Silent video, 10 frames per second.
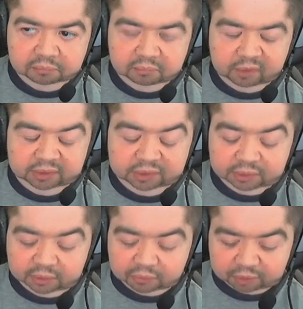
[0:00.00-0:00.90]
this
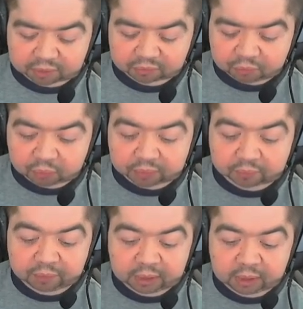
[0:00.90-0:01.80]
is the correct
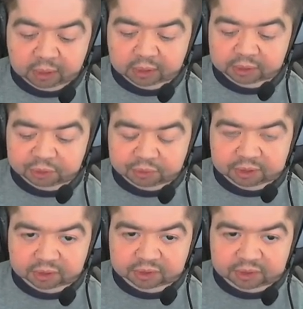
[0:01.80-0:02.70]
folder. As you
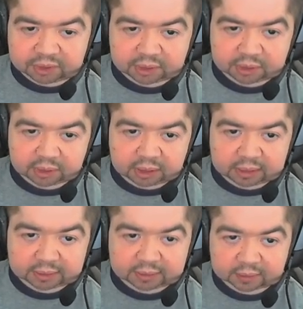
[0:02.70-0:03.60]
can see,
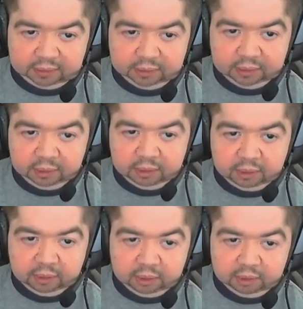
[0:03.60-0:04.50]
I can
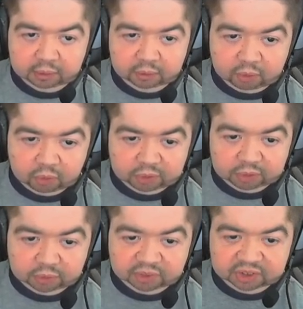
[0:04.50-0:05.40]
go
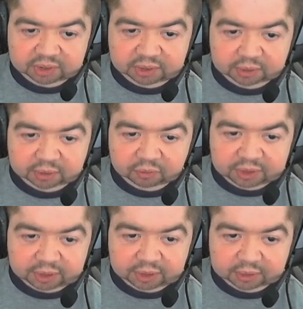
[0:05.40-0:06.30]
into C and
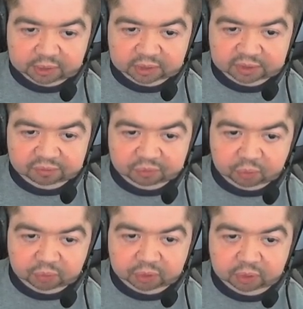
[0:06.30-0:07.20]
create this
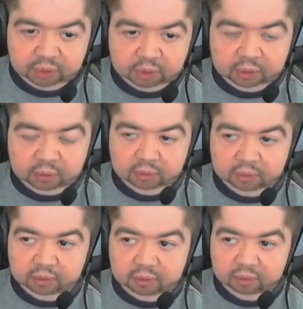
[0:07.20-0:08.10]
folder
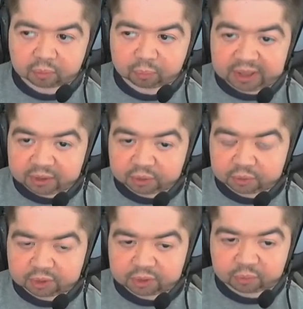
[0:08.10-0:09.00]

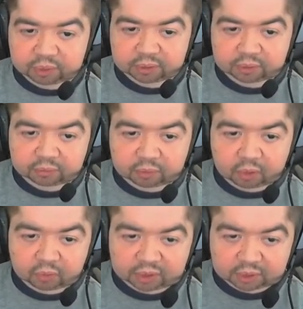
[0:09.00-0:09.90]
manually with
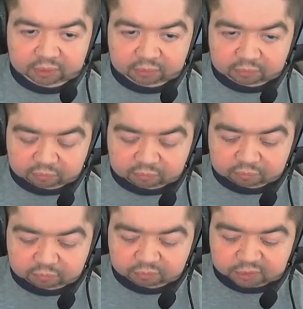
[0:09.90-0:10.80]
all the
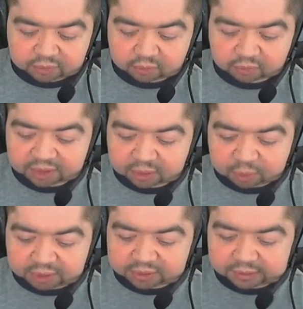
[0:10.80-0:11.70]

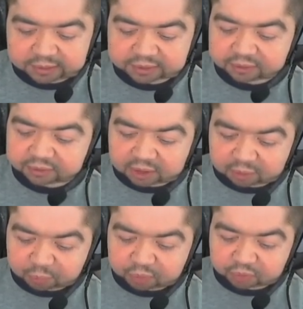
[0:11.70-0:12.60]
game IDs and
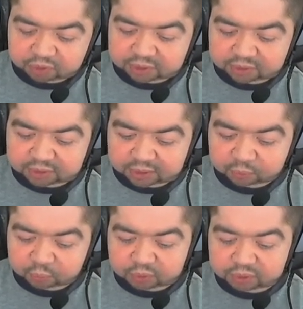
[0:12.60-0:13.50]
typos that
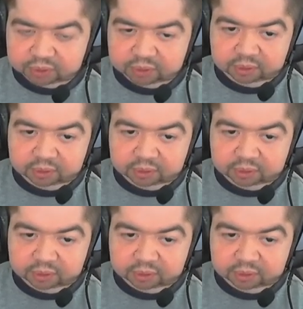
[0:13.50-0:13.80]
would